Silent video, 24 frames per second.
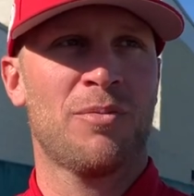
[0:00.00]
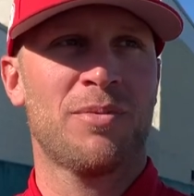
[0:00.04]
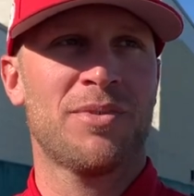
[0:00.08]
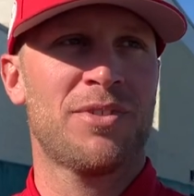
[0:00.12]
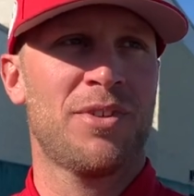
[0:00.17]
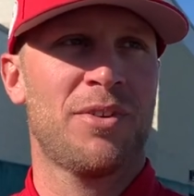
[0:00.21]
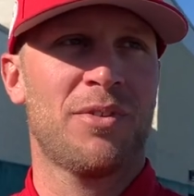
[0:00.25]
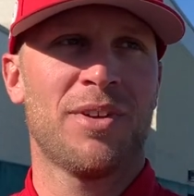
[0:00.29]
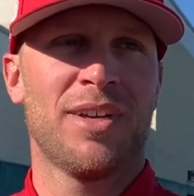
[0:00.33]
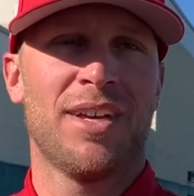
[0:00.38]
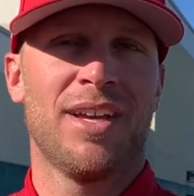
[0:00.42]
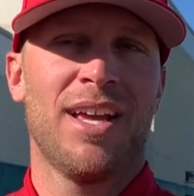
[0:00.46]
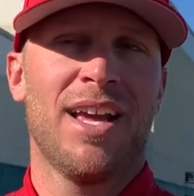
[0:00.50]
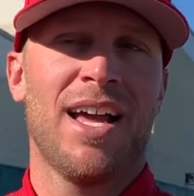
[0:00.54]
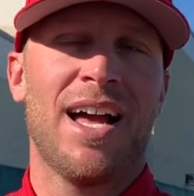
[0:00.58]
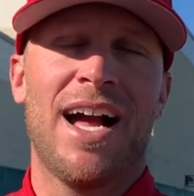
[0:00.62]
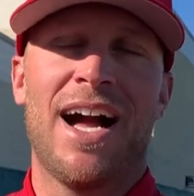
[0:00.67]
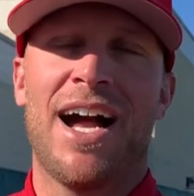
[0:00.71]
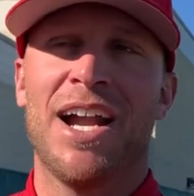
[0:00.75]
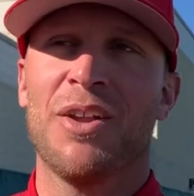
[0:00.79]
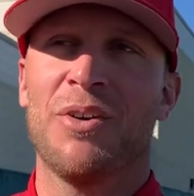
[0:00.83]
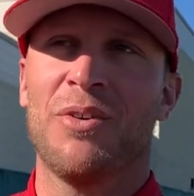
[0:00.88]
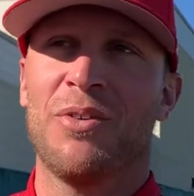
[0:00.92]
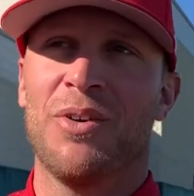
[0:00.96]
So,
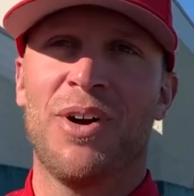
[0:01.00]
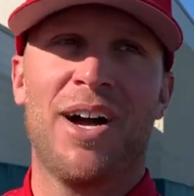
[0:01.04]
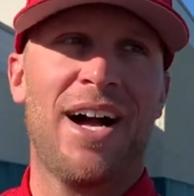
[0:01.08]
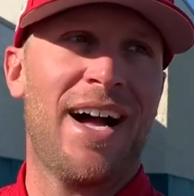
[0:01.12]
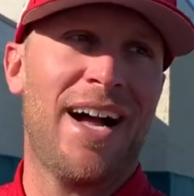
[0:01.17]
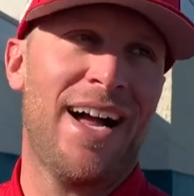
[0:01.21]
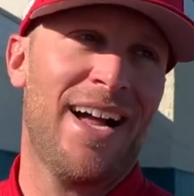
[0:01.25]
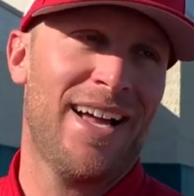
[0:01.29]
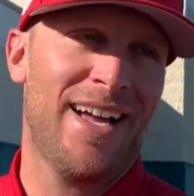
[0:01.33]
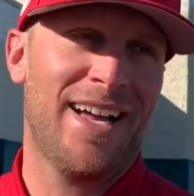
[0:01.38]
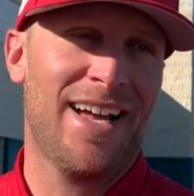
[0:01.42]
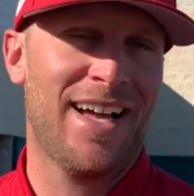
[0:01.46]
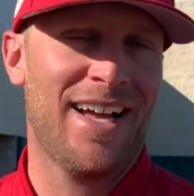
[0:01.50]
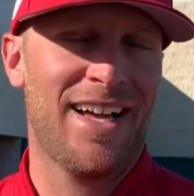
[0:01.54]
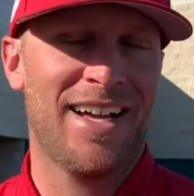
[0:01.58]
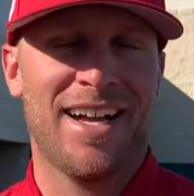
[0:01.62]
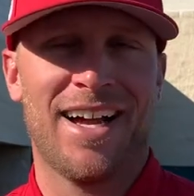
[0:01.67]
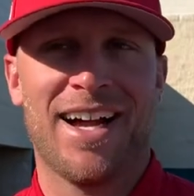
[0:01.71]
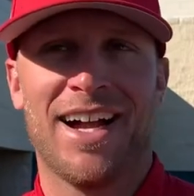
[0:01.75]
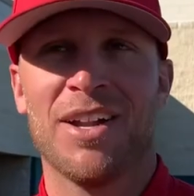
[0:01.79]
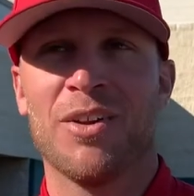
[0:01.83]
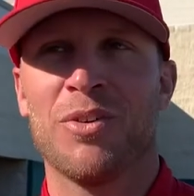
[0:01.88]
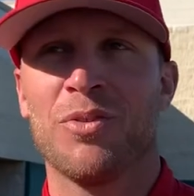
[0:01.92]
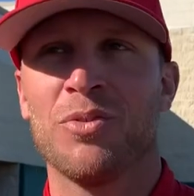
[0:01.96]
I don't
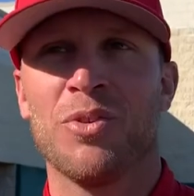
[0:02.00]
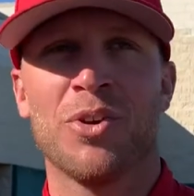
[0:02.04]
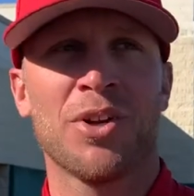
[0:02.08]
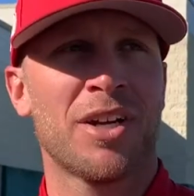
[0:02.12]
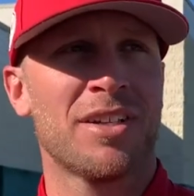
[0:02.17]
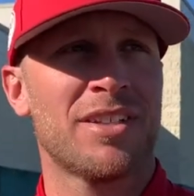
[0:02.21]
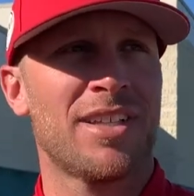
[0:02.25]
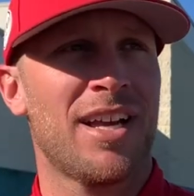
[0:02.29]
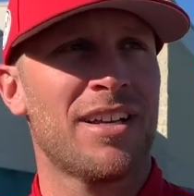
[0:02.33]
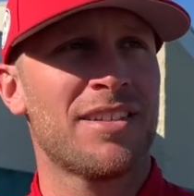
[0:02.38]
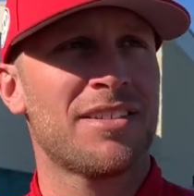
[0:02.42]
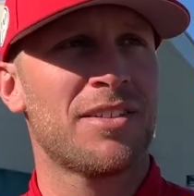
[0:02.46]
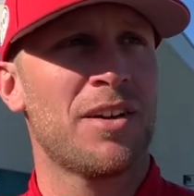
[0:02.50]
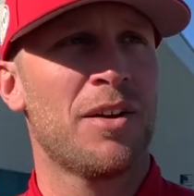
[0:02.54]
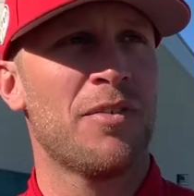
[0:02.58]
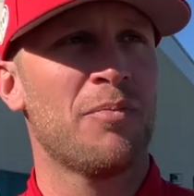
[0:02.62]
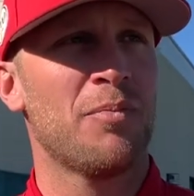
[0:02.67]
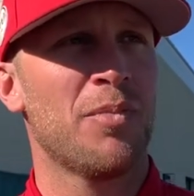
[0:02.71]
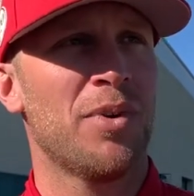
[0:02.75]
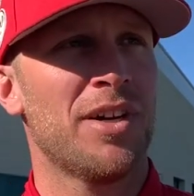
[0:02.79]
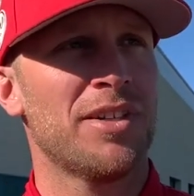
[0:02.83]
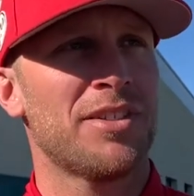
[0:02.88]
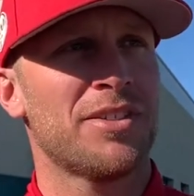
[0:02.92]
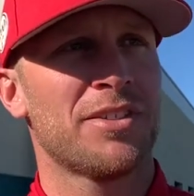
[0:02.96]
look at that stuff
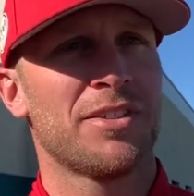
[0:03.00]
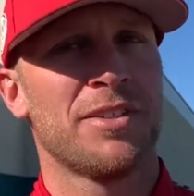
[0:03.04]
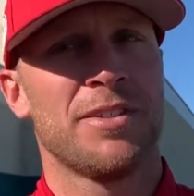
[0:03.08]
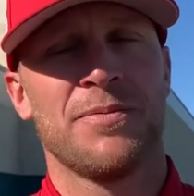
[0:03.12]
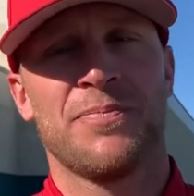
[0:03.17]
much.